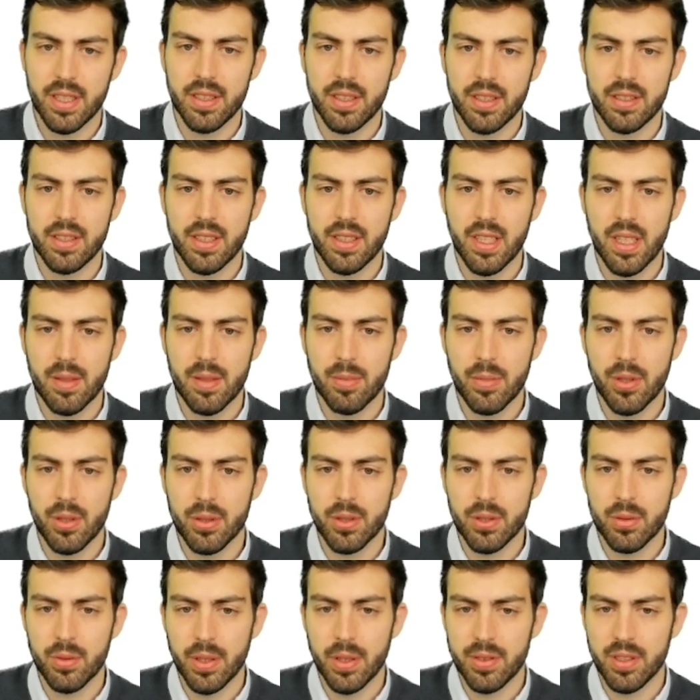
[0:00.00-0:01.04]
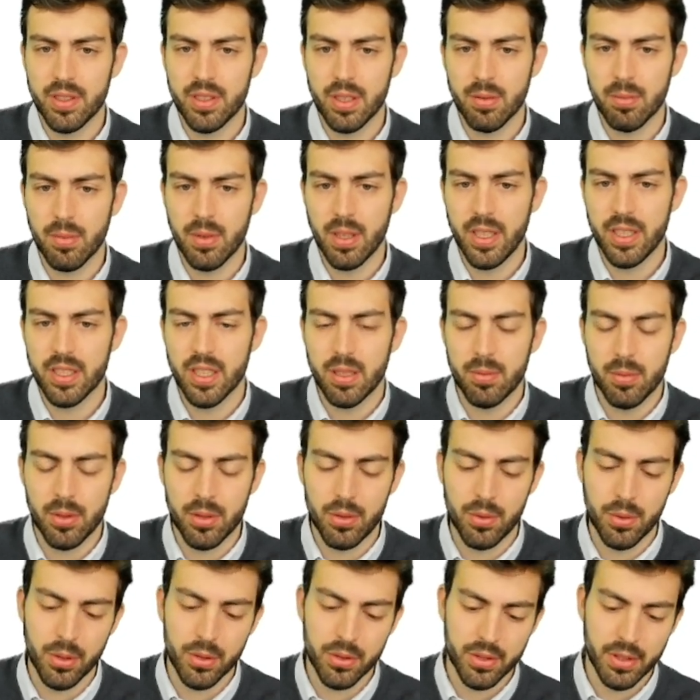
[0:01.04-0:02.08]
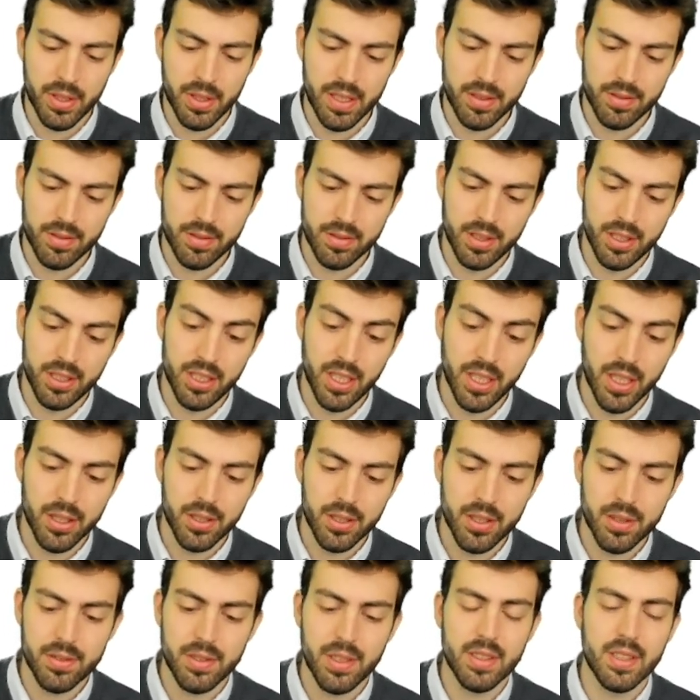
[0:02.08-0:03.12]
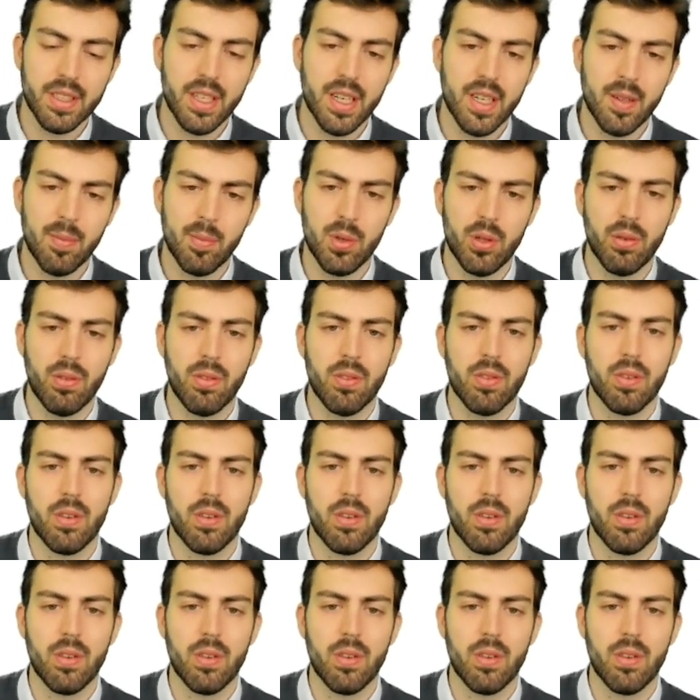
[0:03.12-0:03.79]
design modes, we have the simulation, but we also have the generative design mode.